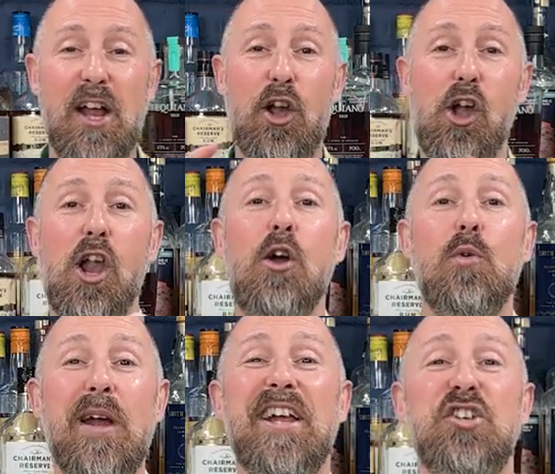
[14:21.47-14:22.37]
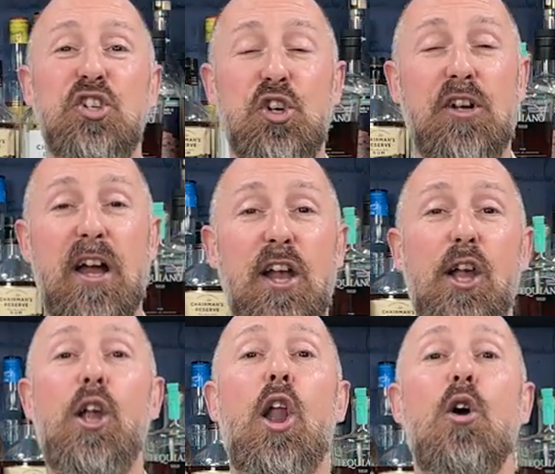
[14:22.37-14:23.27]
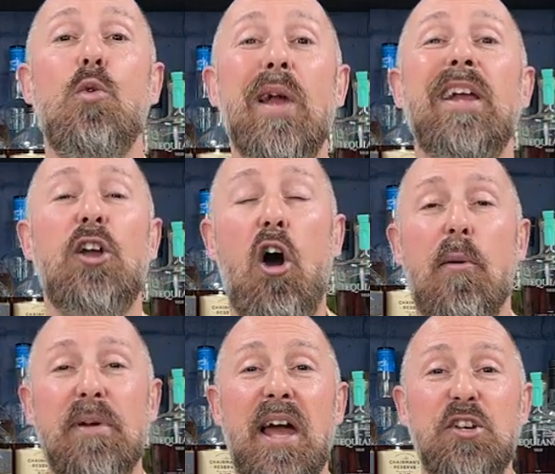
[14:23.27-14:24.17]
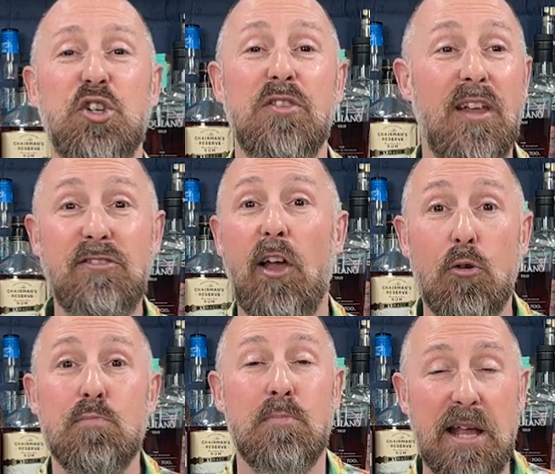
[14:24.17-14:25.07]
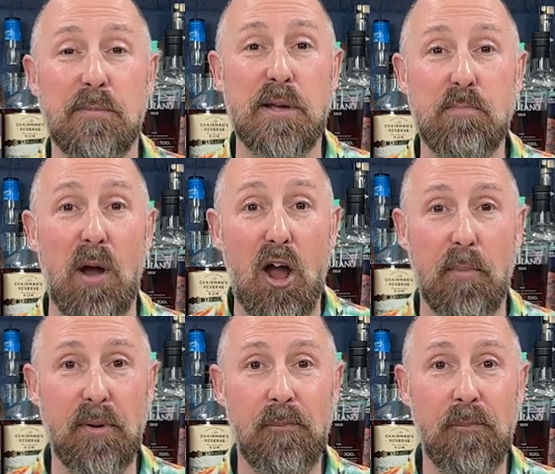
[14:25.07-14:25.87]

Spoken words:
Low in sugar, low in carbonation. They don't make me burp.